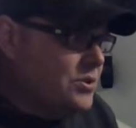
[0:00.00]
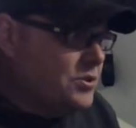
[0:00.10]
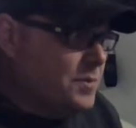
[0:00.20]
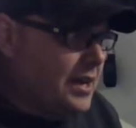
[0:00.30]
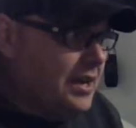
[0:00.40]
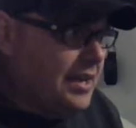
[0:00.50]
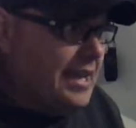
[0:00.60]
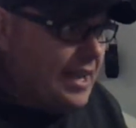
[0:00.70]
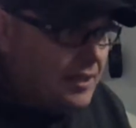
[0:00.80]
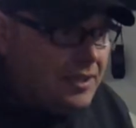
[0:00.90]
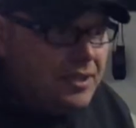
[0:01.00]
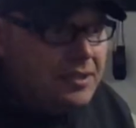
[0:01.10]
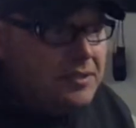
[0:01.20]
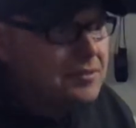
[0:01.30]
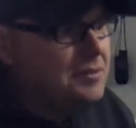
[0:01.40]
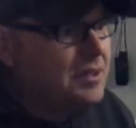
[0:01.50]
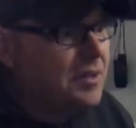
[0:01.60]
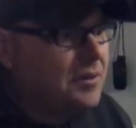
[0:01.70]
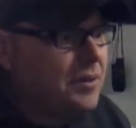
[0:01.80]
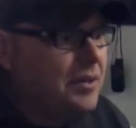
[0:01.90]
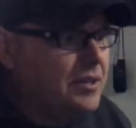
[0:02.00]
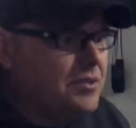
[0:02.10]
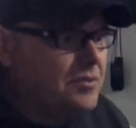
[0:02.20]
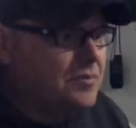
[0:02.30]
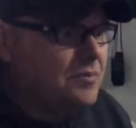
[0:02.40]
used by Canada It was,